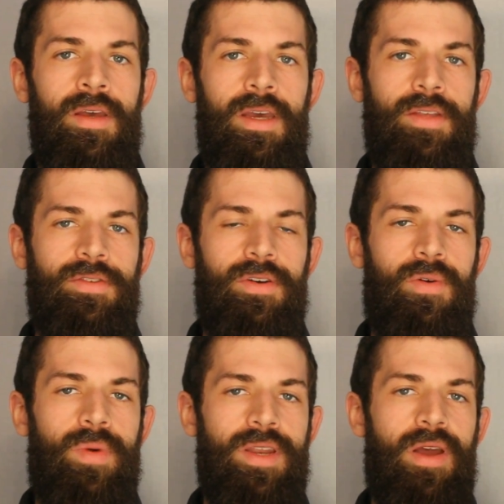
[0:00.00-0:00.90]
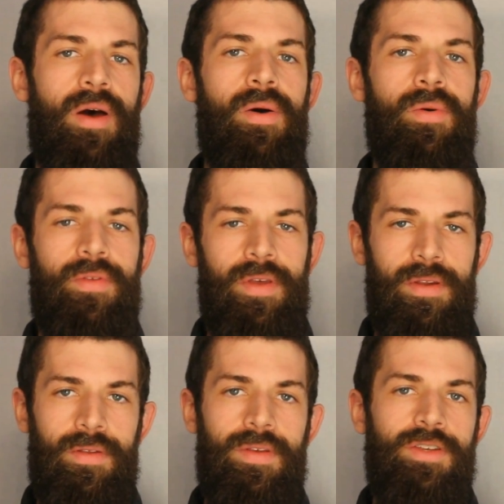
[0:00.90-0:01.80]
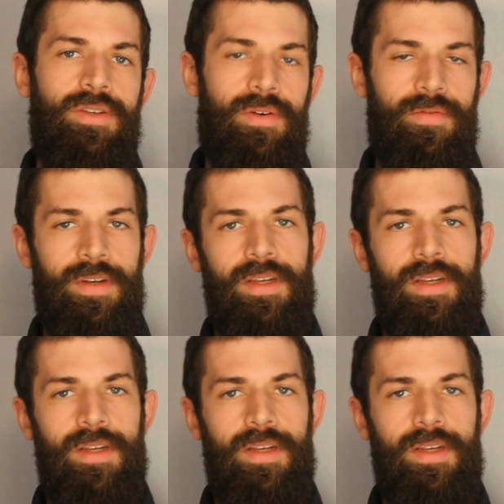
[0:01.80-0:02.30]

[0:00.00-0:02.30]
And so we know that these don't fit